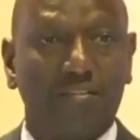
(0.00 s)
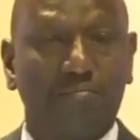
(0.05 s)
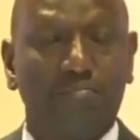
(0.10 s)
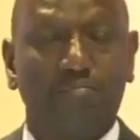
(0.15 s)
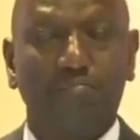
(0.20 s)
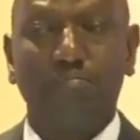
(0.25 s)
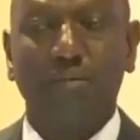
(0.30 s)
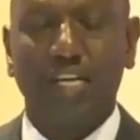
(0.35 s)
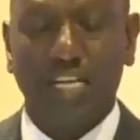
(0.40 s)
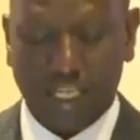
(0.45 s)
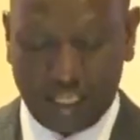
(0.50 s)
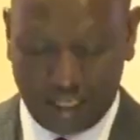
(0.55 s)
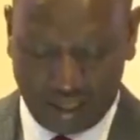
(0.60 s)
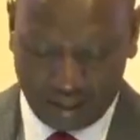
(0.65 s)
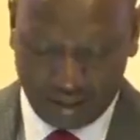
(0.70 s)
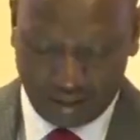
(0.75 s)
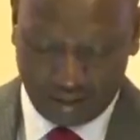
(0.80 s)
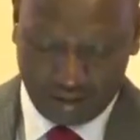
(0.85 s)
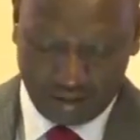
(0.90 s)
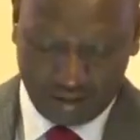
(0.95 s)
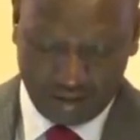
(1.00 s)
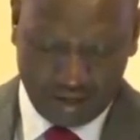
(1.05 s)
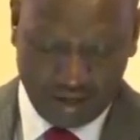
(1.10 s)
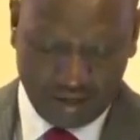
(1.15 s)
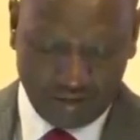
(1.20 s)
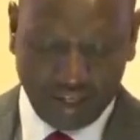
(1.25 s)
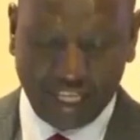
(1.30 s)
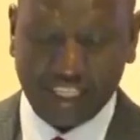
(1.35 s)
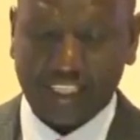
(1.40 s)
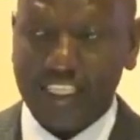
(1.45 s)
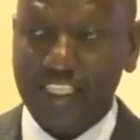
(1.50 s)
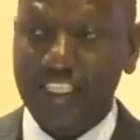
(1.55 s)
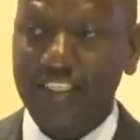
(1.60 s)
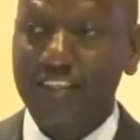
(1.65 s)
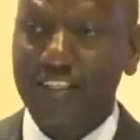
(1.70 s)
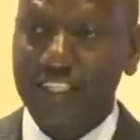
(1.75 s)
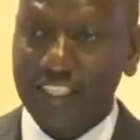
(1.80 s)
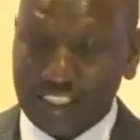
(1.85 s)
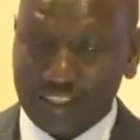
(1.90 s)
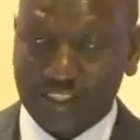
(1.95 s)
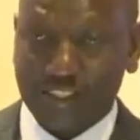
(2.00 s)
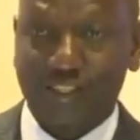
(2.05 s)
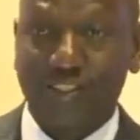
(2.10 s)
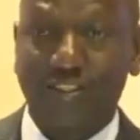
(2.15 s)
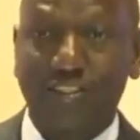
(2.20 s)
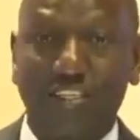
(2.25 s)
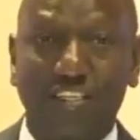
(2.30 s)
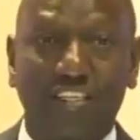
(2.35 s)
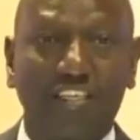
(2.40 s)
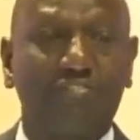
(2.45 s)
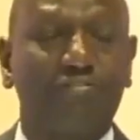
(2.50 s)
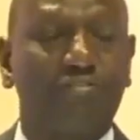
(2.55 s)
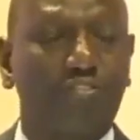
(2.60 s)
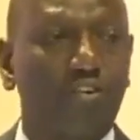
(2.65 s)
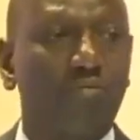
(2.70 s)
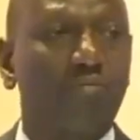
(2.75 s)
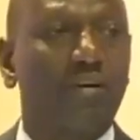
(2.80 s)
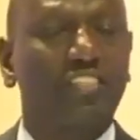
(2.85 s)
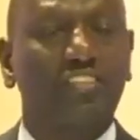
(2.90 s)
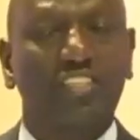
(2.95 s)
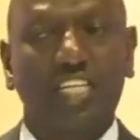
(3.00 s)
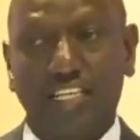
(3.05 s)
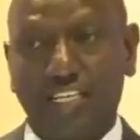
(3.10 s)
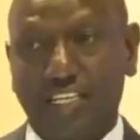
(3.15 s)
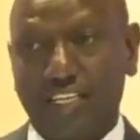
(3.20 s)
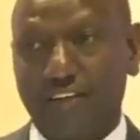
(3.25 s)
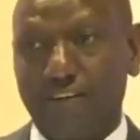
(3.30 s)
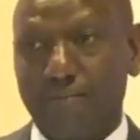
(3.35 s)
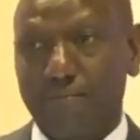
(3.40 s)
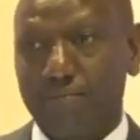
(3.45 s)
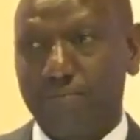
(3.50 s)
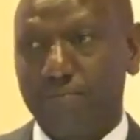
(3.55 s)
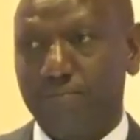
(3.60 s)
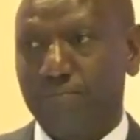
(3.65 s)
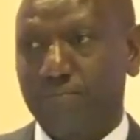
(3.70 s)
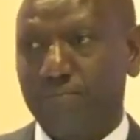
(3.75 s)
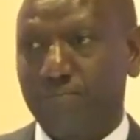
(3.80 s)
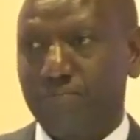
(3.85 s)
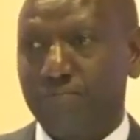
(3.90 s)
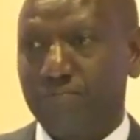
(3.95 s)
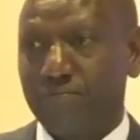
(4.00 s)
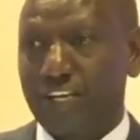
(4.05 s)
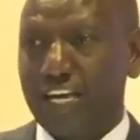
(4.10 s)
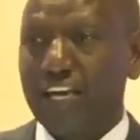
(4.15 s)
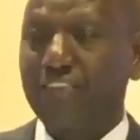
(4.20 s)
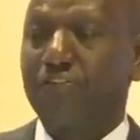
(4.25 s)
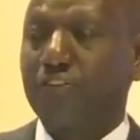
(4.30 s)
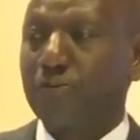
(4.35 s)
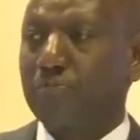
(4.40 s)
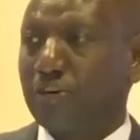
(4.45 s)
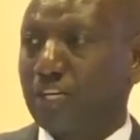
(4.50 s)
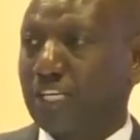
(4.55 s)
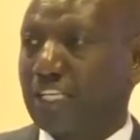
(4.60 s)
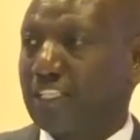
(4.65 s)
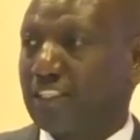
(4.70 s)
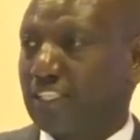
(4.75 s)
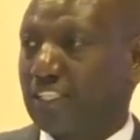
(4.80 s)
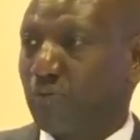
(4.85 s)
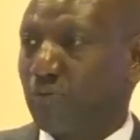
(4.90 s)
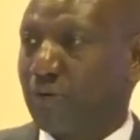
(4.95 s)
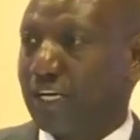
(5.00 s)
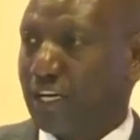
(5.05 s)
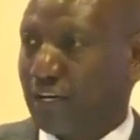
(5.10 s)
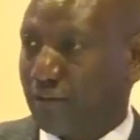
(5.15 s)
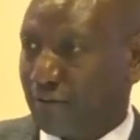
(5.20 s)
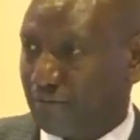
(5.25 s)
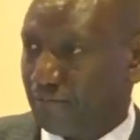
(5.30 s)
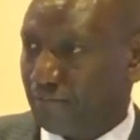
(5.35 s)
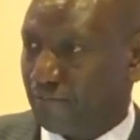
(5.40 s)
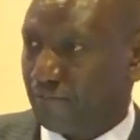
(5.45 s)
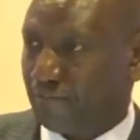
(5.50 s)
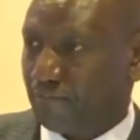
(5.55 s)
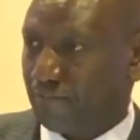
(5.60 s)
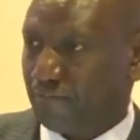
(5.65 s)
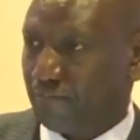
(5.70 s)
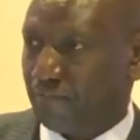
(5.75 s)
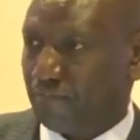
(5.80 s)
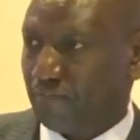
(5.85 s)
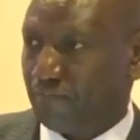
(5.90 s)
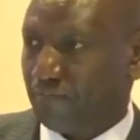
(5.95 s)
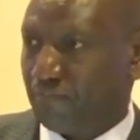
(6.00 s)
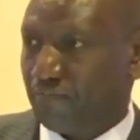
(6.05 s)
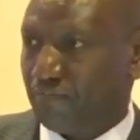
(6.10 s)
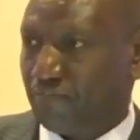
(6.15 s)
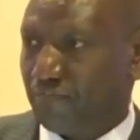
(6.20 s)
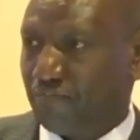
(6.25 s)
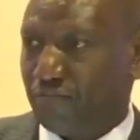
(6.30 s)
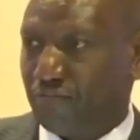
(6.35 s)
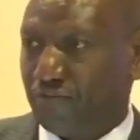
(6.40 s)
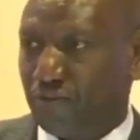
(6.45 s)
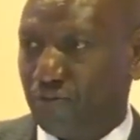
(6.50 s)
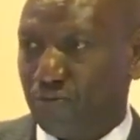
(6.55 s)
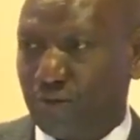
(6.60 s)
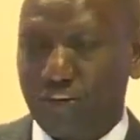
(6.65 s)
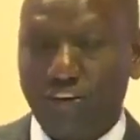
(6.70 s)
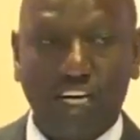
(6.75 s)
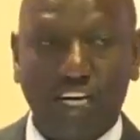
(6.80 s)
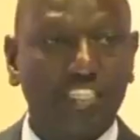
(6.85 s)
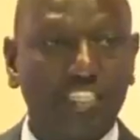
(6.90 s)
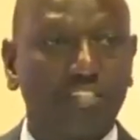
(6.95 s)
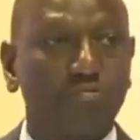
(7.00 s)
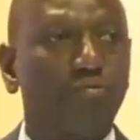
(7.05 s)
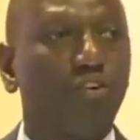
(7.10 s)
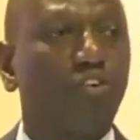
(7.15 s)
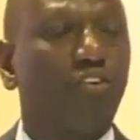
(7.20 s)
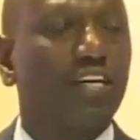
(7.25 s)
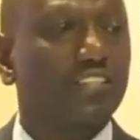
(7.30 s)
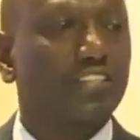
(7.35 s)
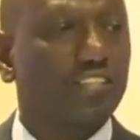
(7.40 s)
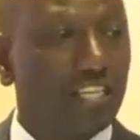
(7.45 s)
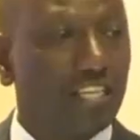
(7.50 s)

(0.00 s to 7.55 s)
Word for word: meaning that in this reform agenda, everybody is a winner. We collect more as